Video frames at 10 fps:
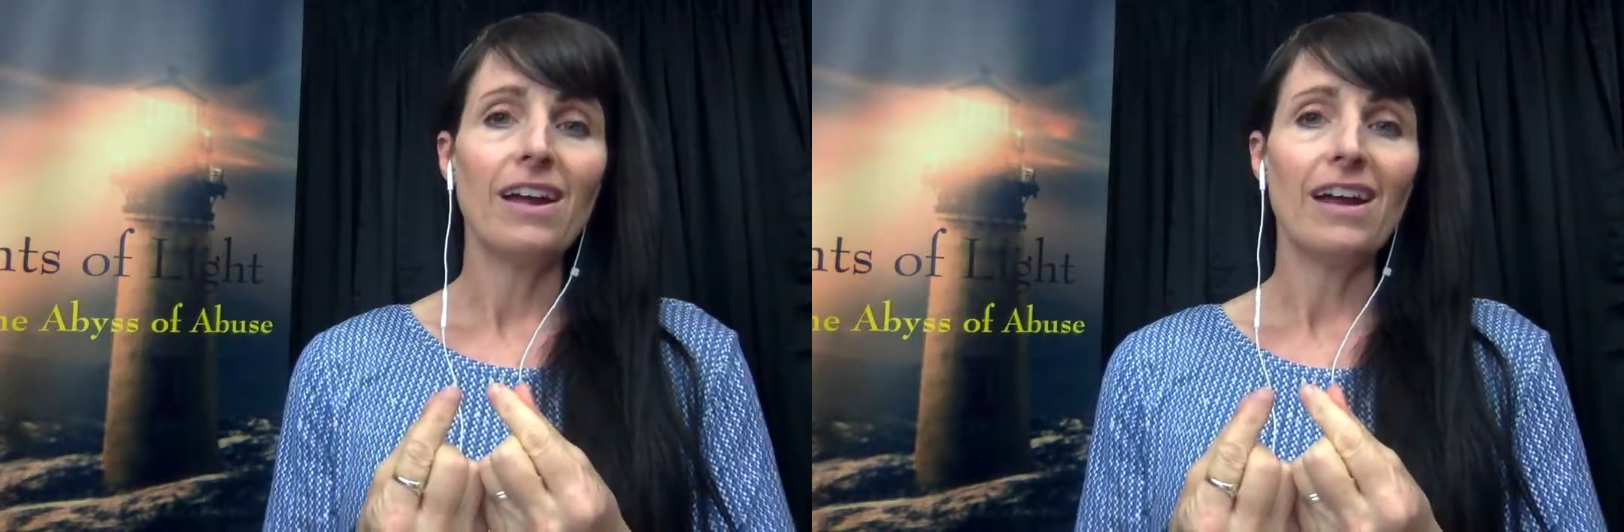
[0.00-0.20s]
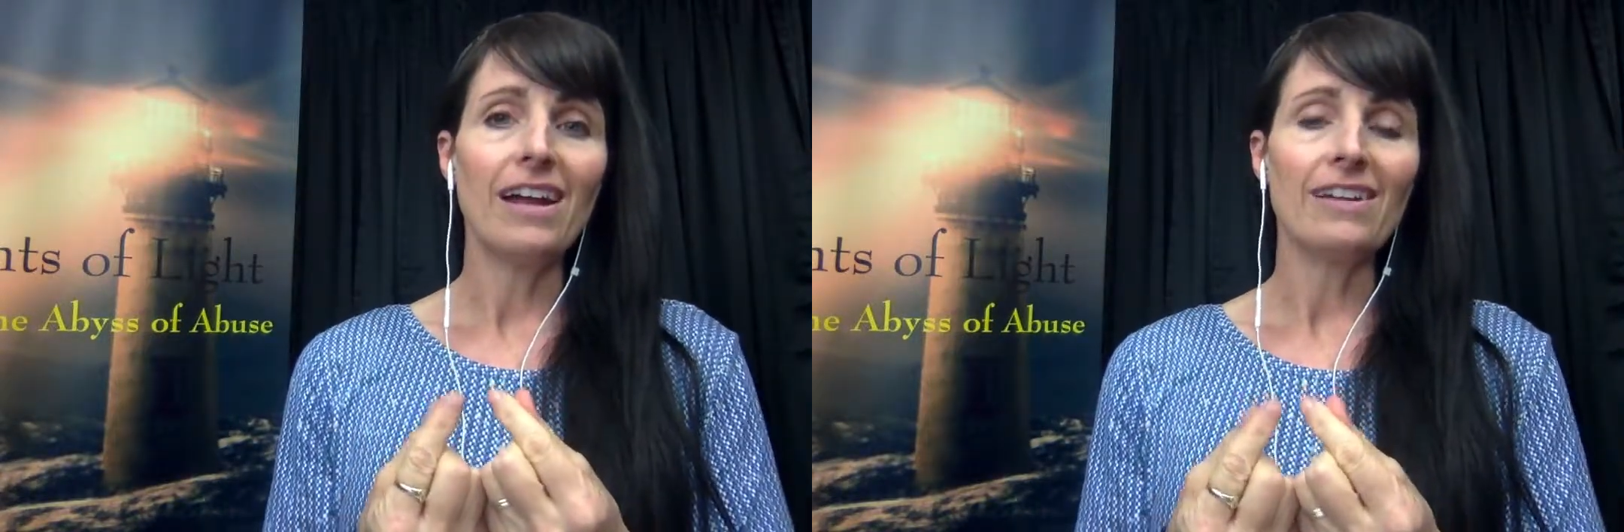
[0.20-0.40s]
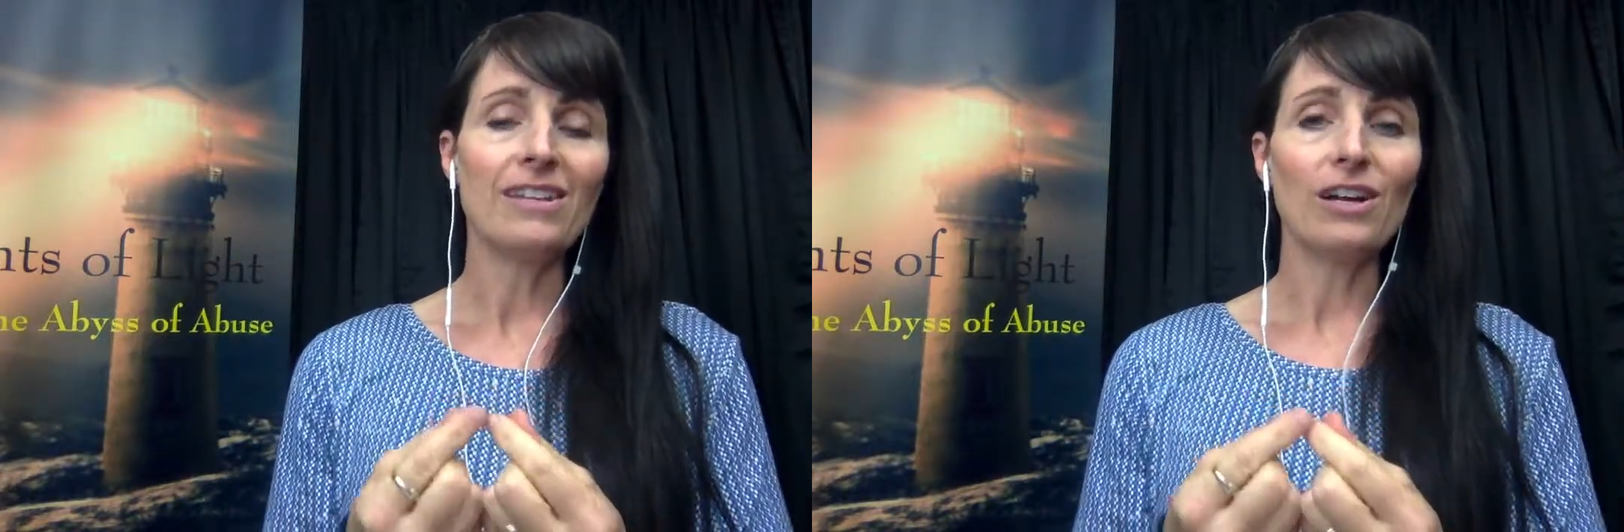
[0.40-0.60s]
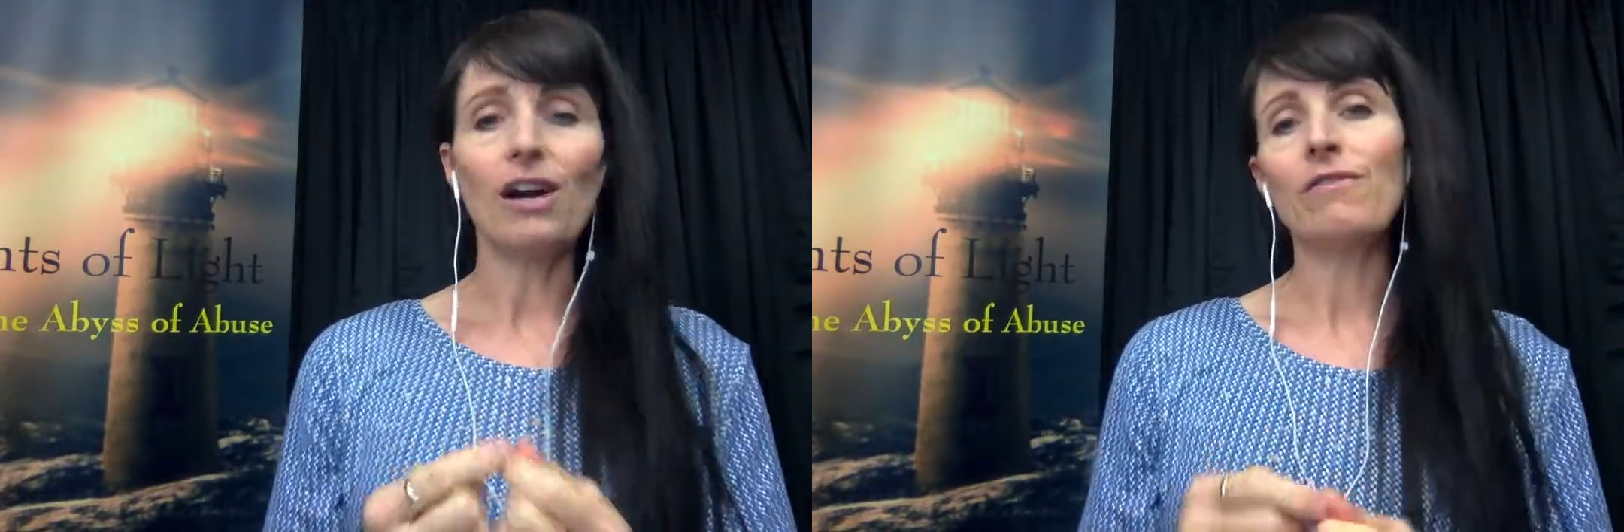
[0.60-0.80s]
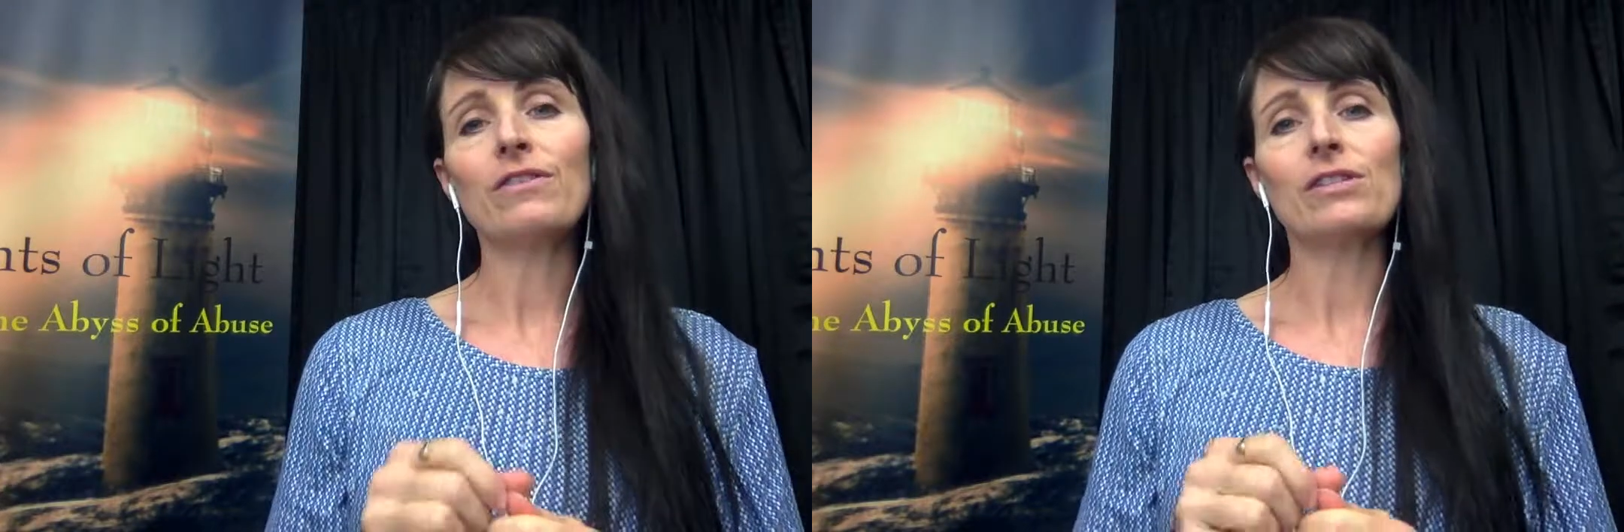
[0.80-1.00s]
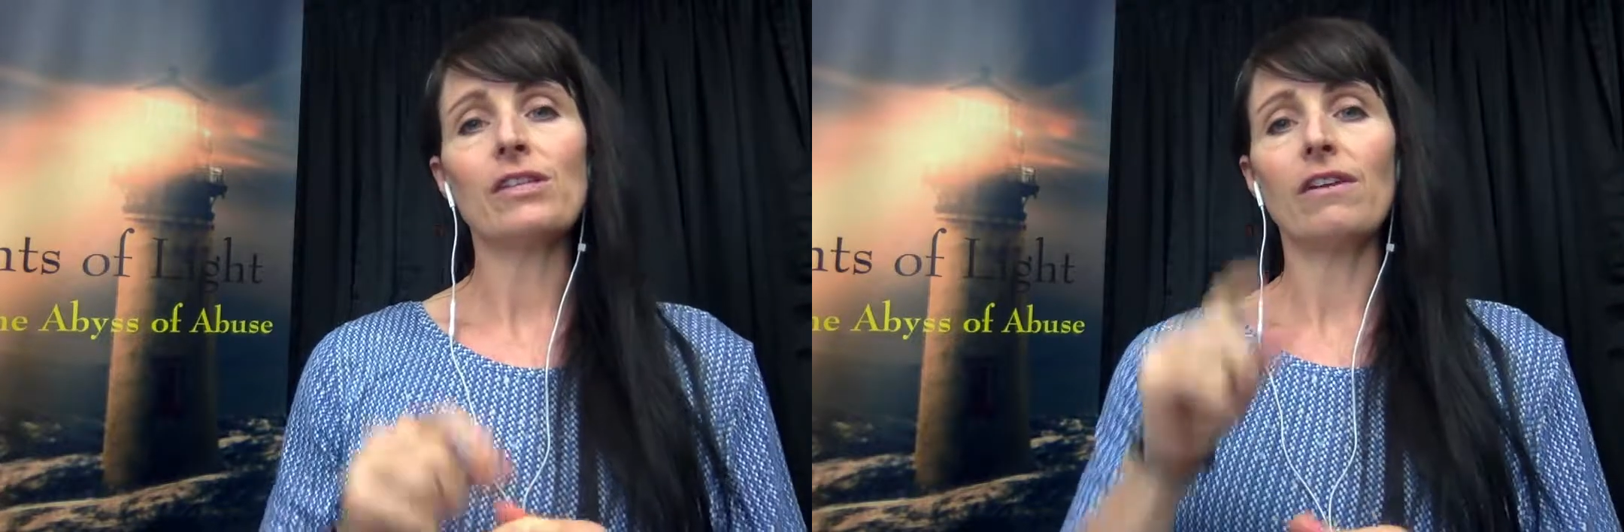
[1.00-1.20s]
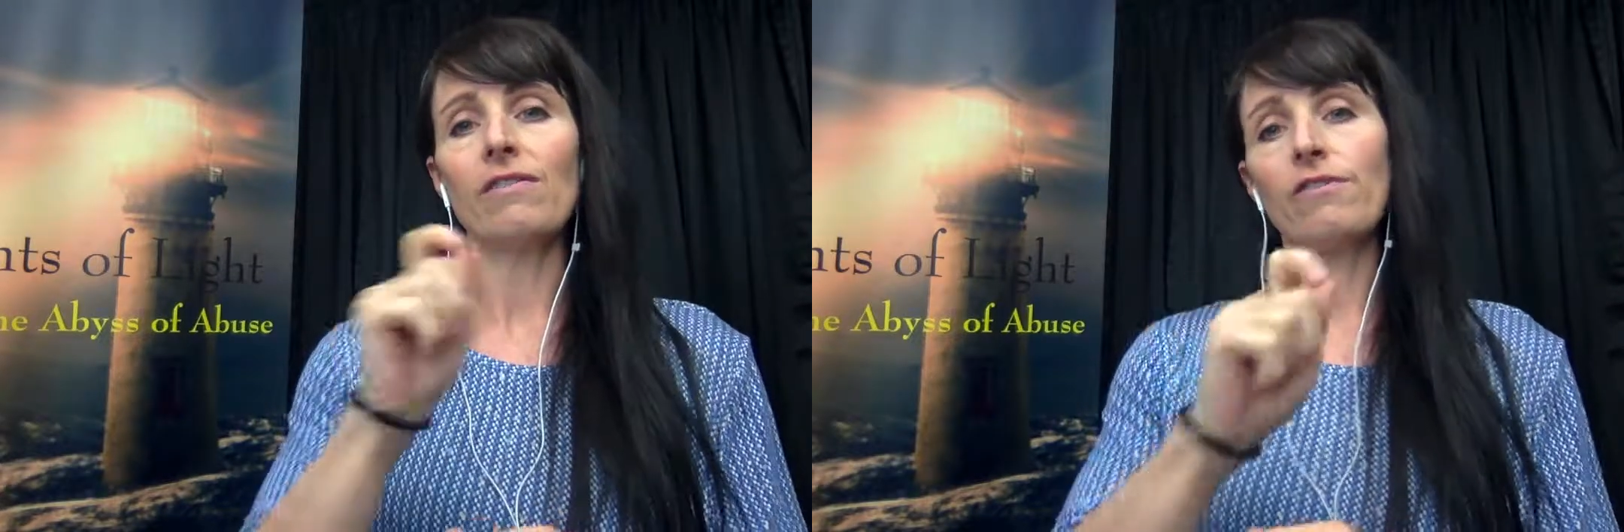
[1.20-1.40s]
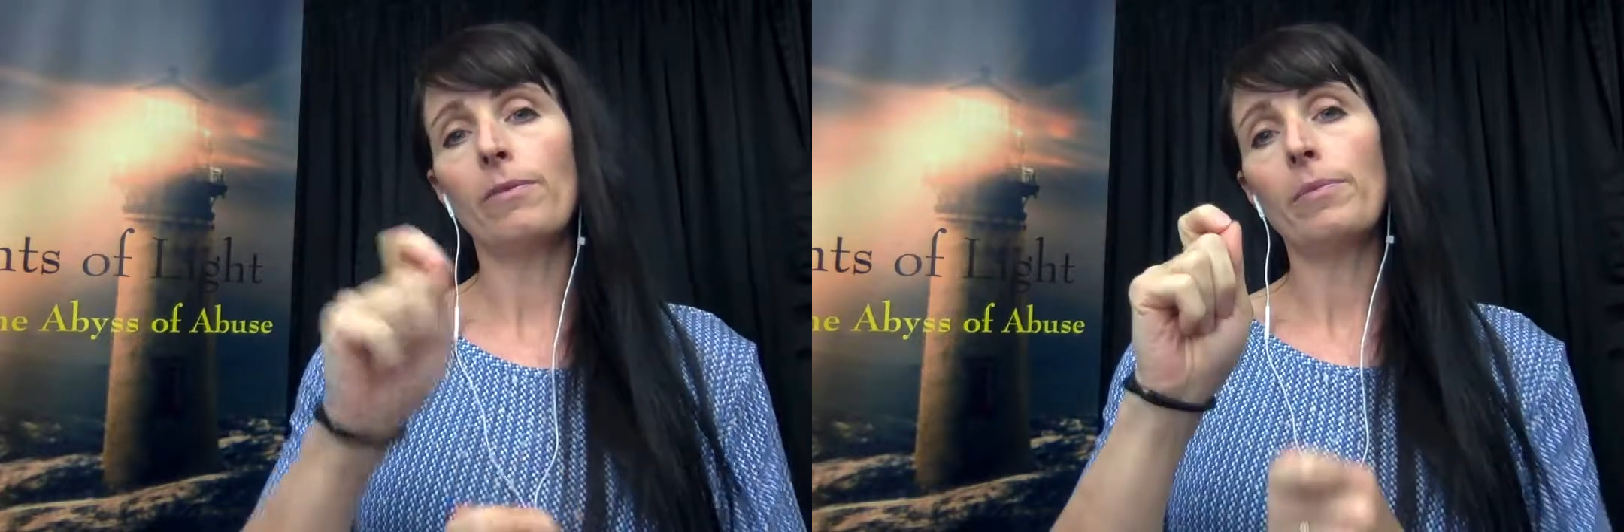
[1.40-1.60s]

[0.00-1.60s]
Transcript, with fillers: in the conference uh, from